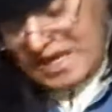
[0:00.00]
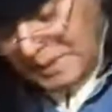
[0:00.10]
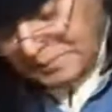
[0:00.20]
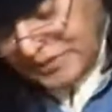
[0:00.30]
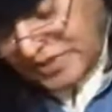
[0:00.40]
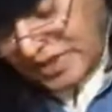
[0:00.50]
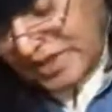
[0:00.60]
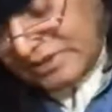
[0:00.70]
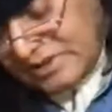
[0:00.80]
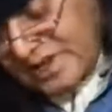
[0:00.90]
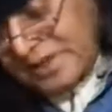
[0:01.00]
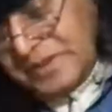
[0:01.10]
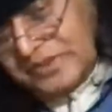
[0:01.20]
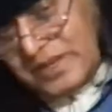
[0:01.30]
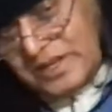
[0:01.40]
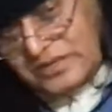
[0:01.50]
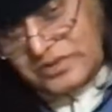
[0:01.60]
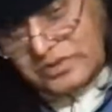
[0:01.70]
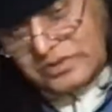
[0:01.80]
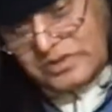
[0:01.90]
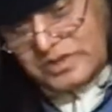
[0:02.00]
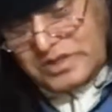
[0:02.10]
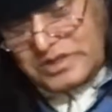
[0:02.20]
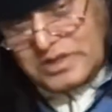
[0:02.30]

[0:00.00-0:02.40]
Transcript: absolutely misunderstood